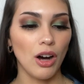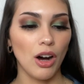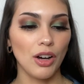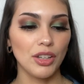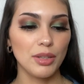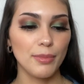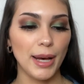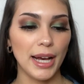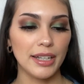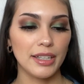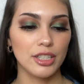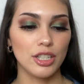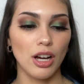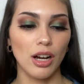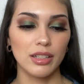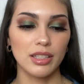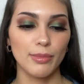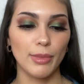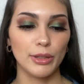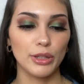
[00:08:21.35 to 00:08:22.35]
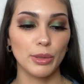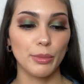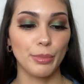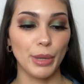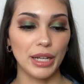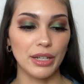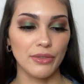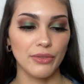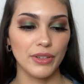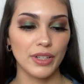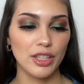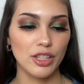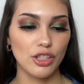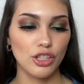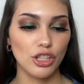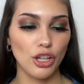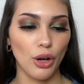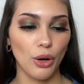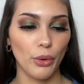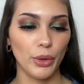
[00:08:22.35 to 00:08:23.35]
On the back, it talks about the benefits.
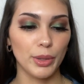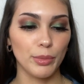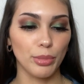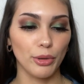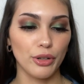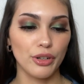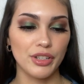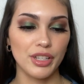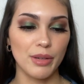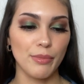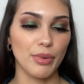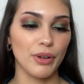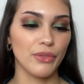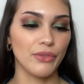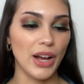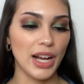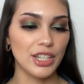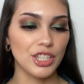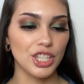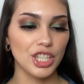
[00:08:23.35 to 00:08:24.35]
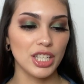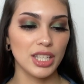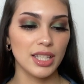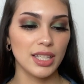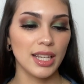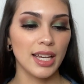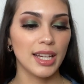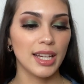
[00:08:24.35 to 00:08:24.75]
So it blurs imperfections,